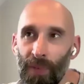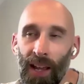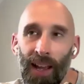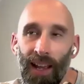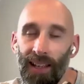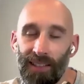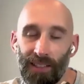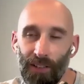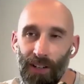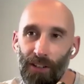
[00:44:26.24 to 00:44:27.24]
Yeah.
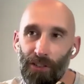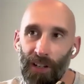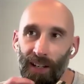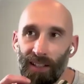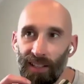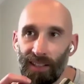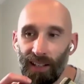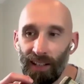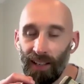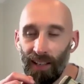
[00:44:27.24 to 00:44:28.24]
It's really interesting because
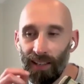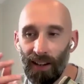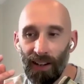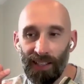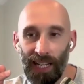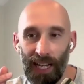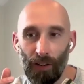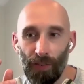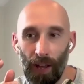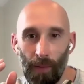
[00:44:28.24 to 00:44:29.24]
it's the
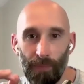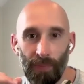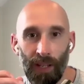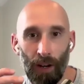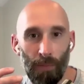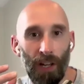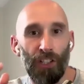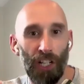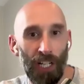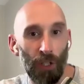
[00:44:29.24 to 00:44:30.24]
idea of,
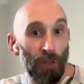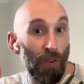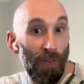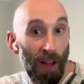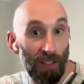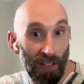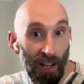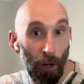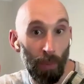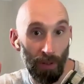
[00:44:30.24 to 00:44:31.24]
a genius with
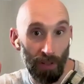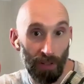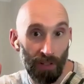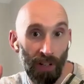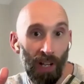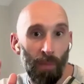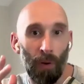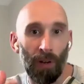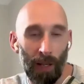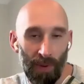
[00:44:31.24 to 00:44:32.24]
1,000 helpers,
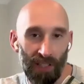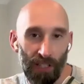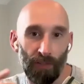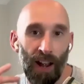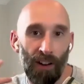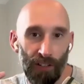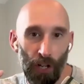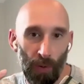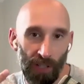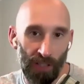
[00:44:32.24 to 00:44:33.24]
building a business
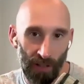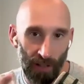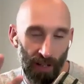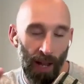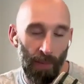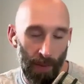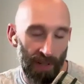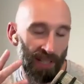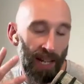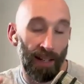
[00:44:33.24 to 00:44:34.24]
around you, which can be
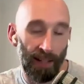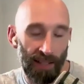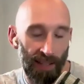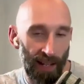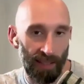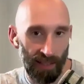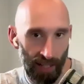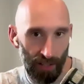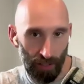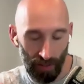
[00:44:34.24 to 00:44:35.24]
a mistake unless that's
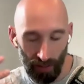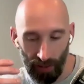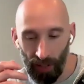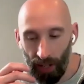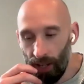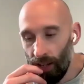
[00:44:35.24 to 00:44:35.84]
intentional.